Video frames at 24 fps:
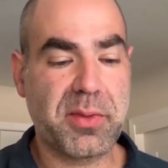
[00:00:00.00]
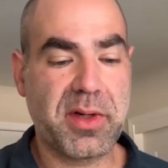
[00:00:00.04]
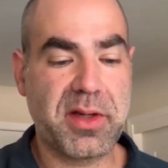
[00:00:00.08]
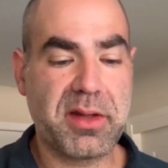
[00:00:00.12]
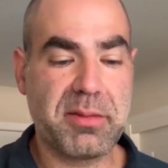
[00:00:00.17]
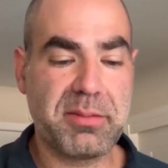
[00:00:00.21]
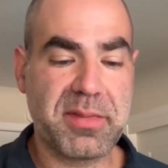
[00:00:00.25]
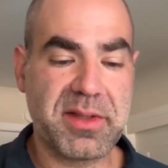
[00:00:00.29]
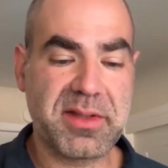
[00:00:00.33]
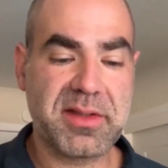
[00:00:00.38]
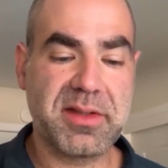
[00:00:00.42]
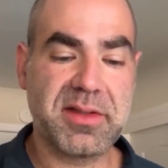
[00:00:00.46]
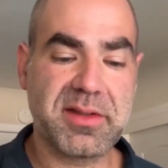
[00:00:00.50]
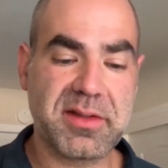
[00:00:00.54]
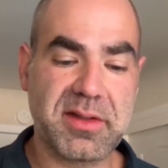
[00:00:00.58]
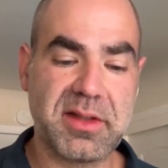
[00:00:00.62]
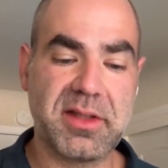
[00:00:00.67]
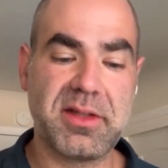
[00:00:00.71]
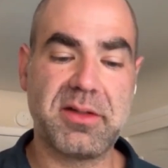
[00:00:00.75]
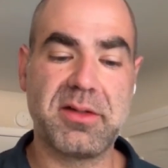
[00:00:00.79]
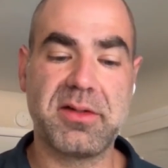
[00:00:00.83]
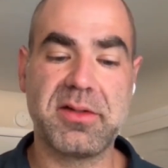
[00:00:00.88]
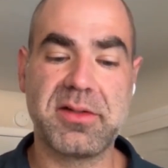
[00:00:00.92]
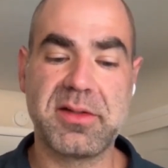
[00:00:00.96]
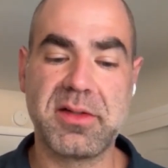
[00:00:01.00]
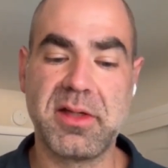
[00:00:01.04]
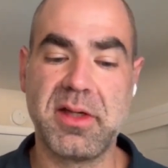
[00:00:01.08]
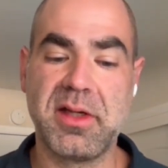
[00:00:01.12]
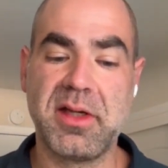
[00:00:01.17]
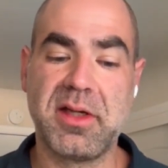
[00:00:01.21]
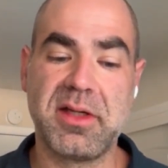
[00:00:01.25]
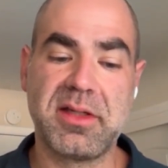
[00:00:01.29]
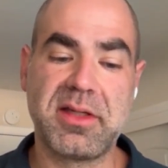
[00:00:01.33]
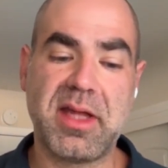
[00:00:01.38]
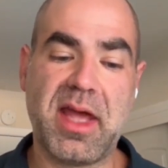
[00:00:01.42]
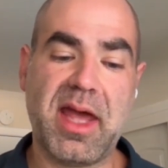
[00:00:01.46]
each one of the business leaders
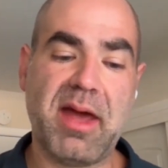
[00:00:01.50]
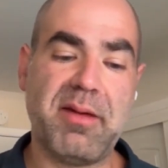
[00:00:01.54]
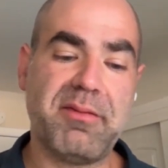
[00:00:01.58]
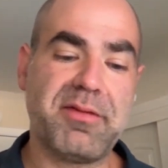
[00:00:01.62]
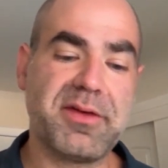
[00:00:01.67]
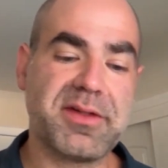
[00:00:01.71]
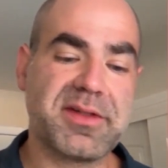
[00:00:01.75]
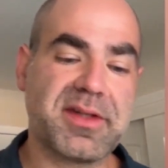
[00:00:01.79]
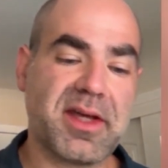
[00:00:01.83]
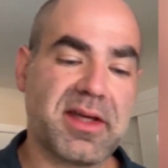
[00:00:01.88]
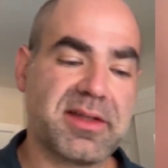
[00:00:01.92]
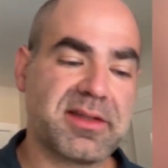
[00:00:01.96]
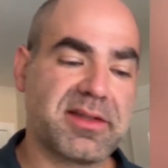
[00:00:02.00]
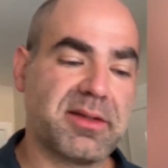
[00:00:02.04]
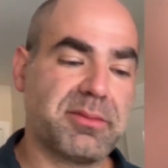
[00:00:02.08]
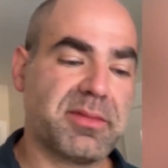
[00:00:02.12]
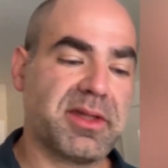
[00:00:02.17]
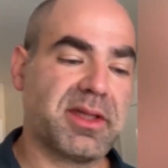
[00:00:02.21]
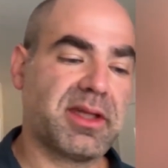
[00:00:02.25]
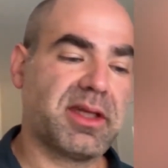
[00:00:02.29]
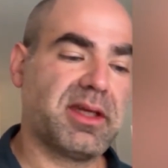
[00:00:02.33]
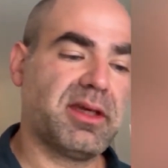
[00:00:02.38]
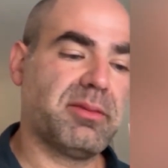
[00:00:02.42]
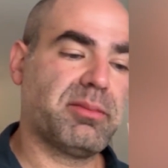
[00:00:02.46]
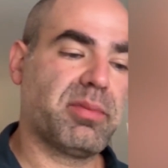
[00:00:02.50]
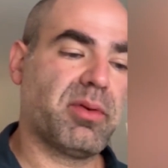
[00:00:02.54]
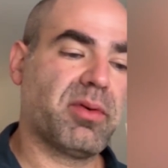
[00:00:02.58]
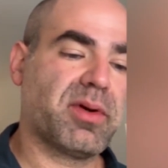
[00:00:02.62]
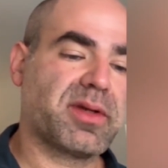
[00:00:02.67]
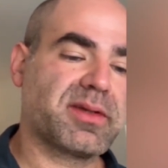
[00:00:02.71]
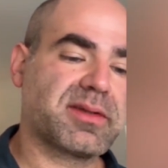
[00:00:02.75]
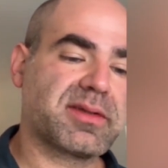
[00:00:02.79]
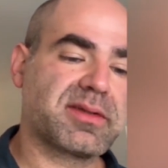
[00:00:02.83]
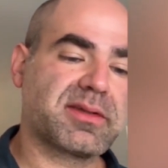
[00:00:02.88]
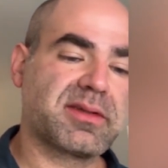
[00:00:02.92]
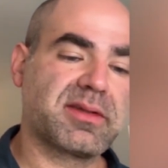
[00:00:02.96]
to emphasize some of the key
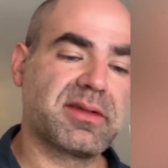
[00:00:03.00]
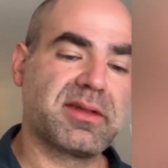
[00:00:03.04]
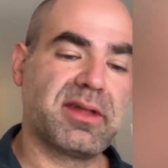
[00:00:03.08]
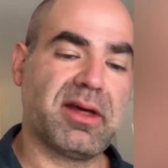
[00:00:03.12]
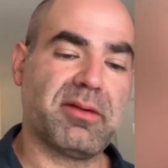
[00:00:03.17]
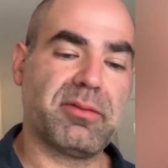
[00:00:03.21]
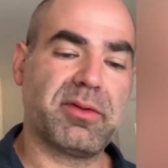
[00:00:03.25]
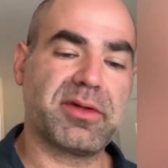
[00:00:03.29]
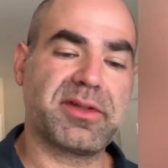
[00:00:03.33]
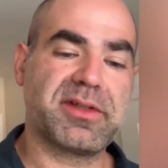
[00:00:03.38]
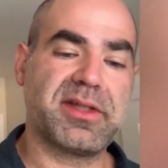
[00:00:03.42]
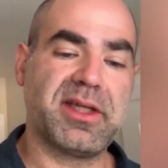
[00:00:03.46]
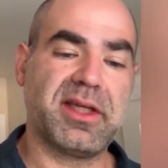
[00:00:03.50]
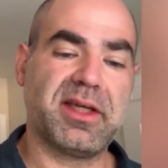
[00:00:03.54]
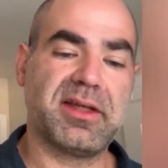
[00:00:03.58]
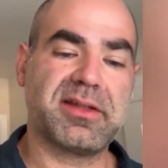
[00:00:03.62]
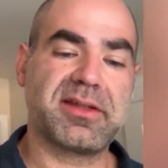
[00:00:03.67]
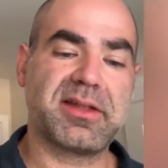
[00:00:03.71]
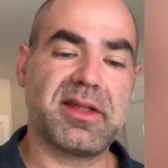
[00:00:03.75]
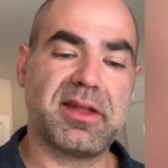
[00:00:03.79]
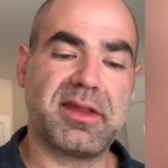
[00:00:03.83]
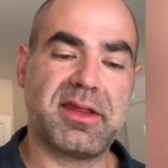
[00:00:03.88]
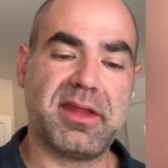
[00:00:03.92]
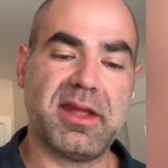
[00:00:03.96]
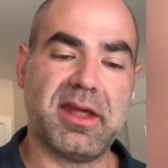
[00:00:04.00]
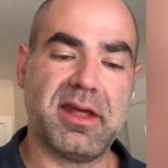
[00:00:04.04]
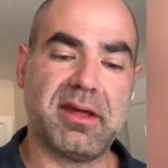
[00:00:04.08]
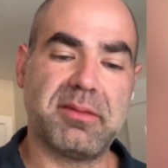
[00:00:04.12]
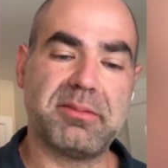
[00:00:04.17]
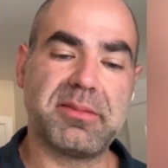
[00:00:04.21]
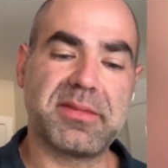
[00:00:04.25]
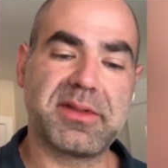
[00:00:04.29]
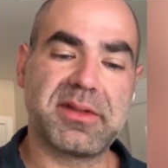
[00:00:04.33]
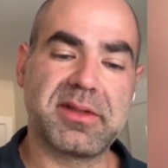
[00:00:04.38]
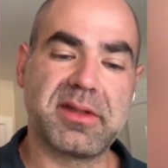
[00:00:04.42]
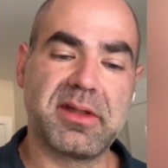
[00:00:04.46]
points that we're seeing as the
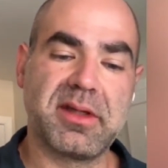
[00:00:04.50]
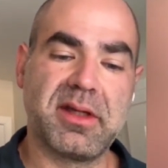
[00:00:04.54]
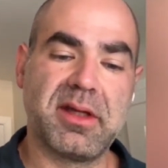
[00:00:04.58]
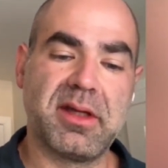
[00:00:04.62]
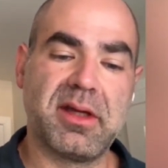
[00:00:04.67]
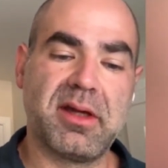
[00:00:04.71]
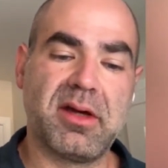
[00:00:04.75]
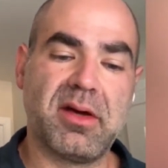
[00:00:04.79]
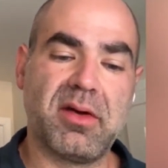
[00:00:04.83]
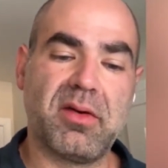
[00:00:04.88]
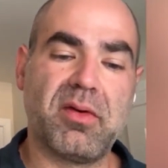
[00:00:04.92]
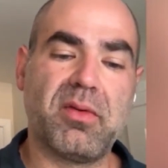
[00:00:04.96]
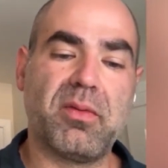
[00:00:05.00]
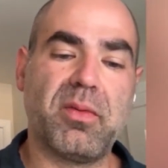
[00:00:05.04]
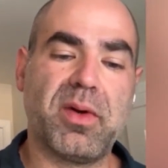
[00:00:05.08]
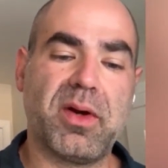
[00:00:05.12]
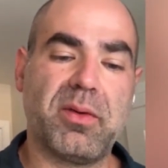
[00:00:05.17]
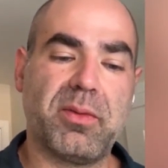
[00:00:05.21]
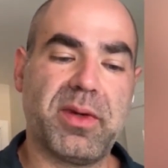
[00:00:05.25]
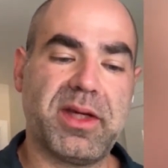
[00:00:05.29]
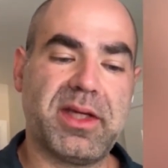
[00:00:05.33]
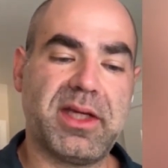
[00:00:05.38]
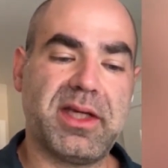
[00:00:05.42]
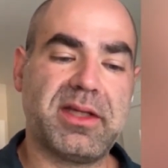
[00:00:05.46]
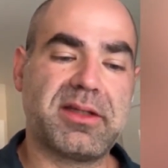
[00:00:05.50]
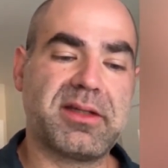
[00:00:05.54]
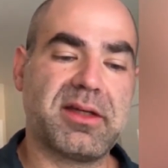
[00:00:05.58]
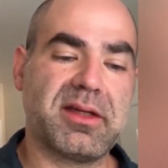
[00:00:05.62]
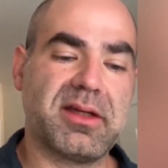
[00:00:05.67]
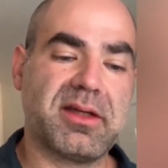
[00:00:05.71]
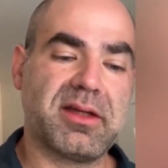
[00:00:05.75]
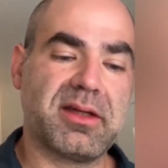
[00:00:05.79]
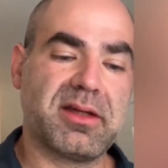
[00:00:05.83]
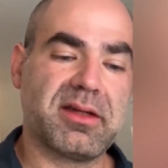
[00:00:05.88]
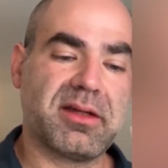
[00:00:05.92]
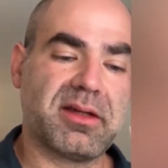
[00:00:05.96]
themes where we need
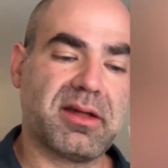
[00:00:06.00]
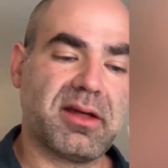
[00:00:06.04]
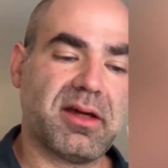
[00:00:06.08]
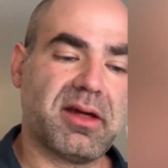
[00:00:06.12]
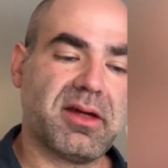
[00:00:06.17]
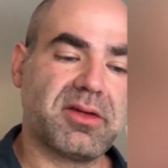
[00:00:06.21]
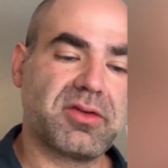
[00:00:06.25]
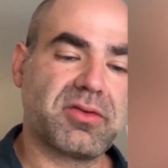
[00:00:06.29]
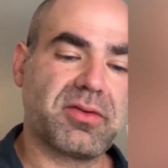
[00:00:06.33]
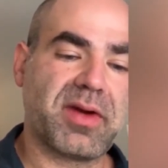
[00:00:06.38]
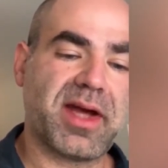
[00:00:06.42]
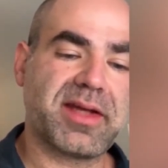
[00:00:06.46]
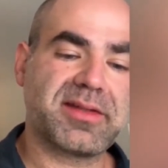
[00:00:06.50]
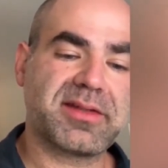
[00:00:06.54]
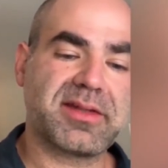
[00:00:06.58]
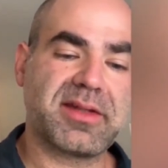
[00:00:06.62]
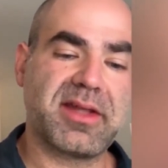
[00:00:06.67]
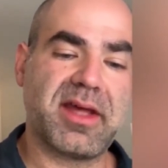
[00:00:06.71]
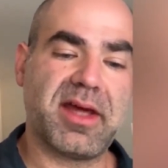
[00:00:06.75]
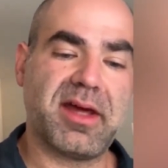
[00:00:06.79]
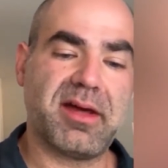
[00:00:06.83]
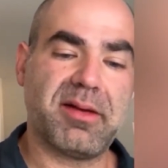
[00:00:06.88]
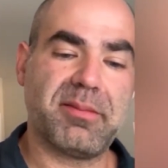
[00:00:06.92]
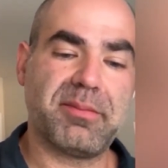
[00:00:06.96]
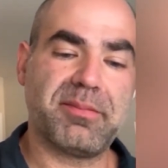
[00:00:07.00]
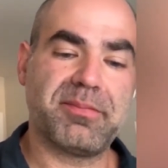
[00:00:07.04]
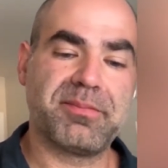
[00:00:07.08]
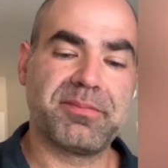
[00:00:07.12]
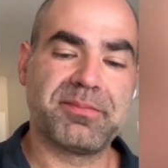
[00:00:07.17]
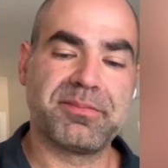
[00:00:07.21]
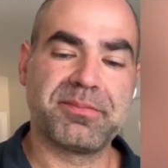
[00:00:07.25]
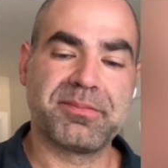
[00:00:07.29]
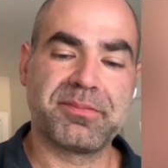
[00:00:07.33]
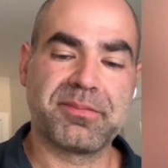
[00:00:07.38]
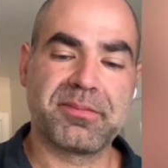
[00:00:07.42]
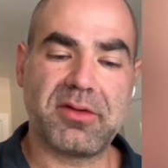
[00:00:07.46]
to address them
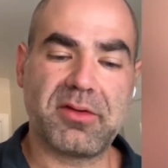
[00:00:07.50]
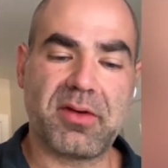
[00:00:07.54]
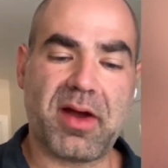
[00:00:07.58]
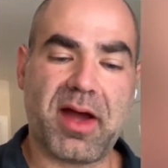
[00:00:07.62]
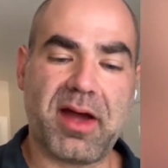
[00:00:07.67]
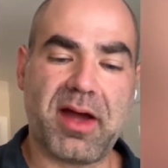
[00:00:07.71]
and